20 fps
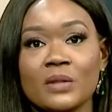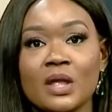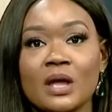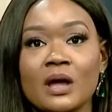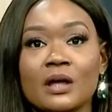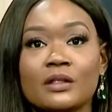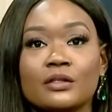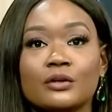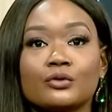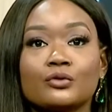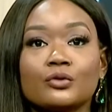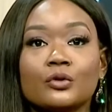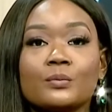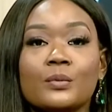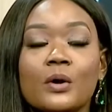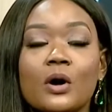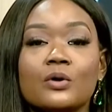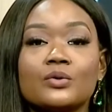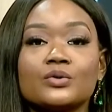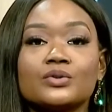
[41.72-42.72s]
The group
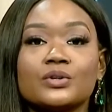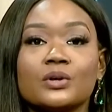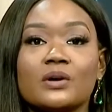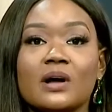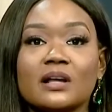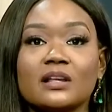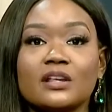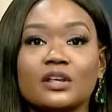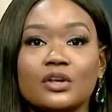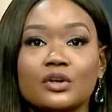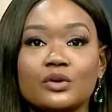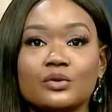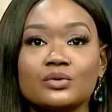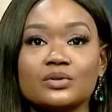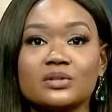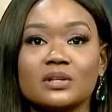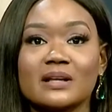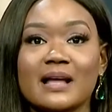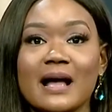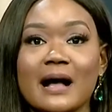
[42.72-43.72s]
also
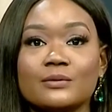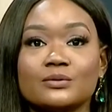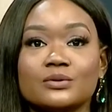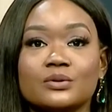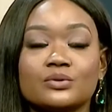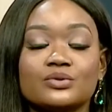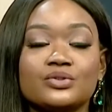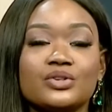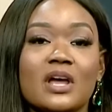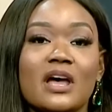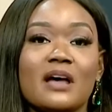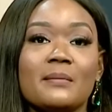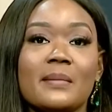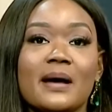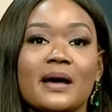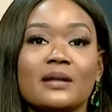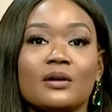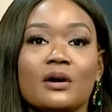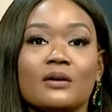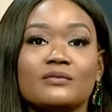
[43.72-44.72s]
accused the council
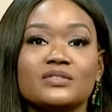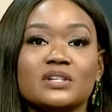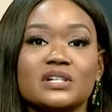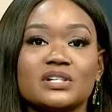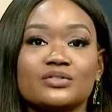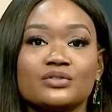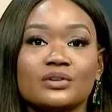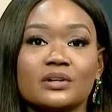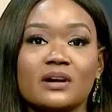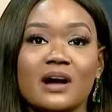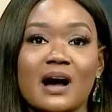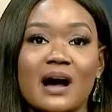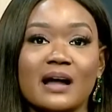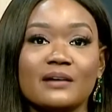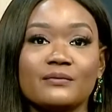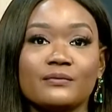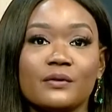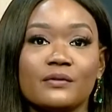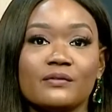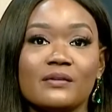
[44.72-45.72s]
chairman of
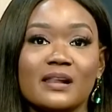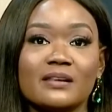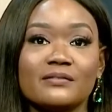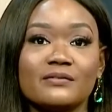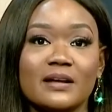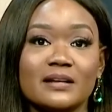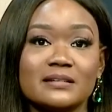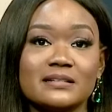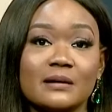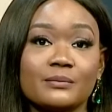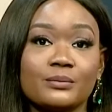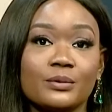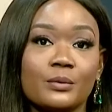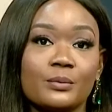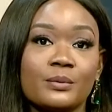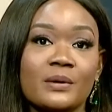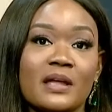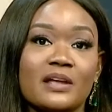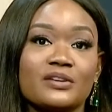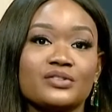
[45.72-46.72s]
disregard for Relevant
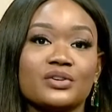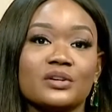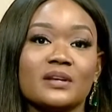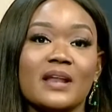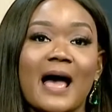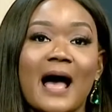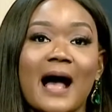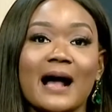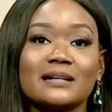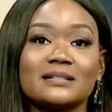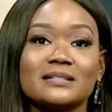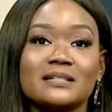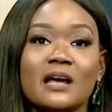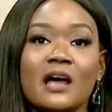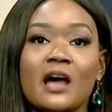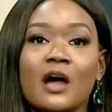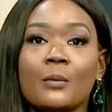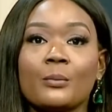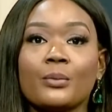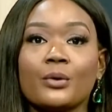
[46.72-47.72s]
Appropriation Act,
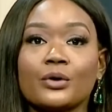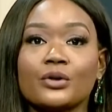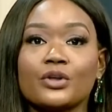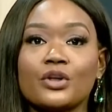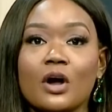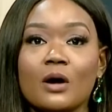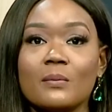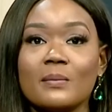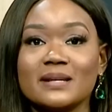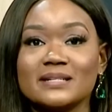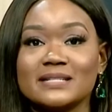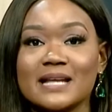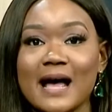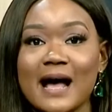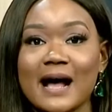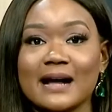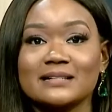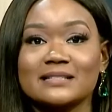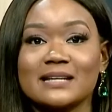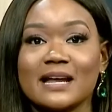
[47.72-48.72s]
Procurement
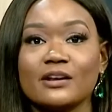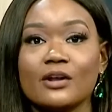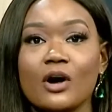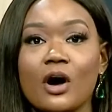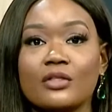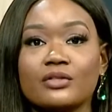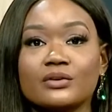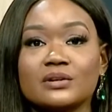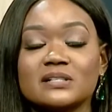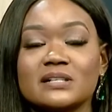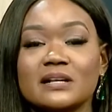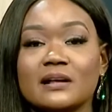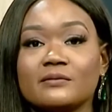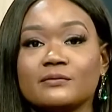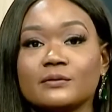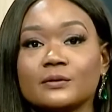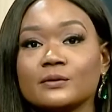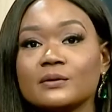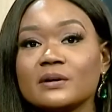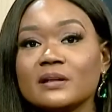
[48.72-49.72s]
Act, and other
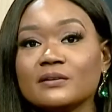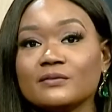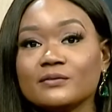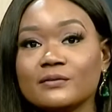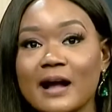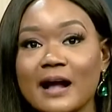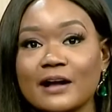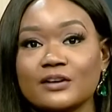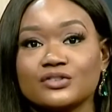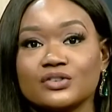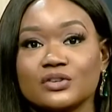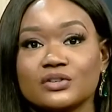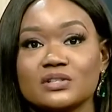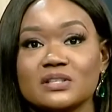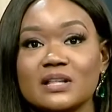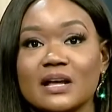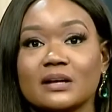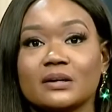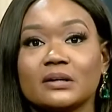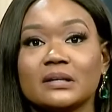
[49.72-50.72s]
several infractions
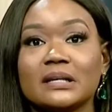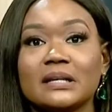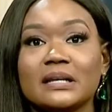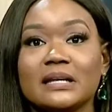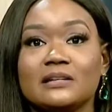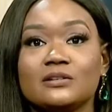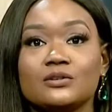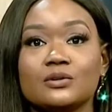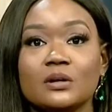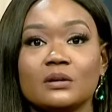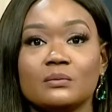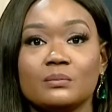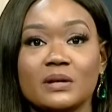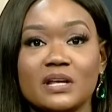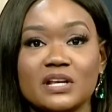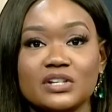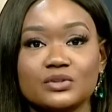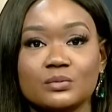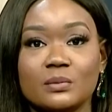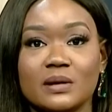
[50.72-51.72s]
that could lead to
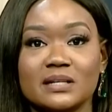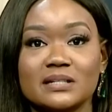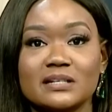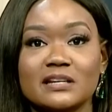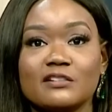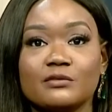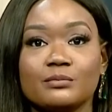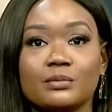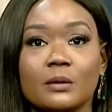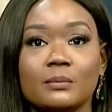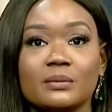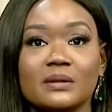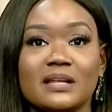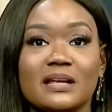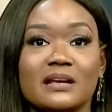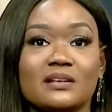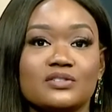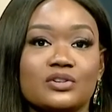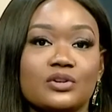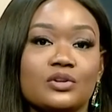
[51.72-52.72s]
impeachment if properly
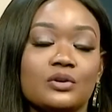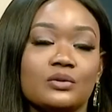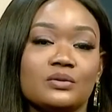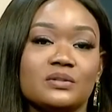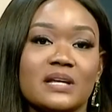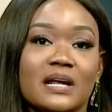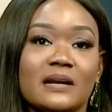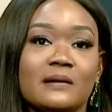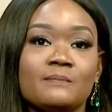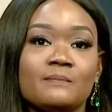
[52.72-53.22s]
executed.